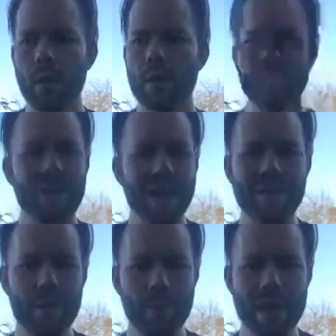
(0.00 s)
They've had
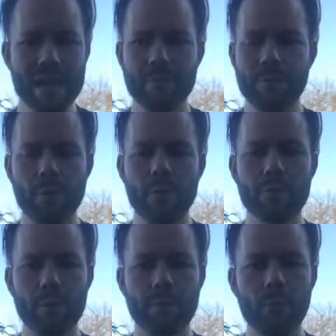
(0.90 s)
that pain for
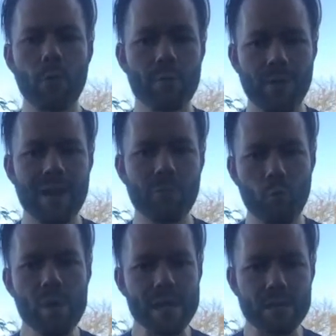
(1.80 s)
4 or 5
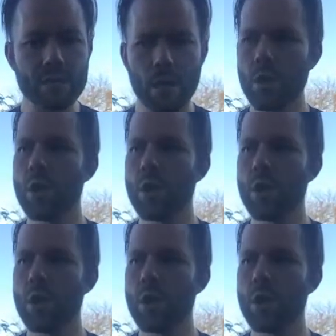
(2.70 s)
weeks.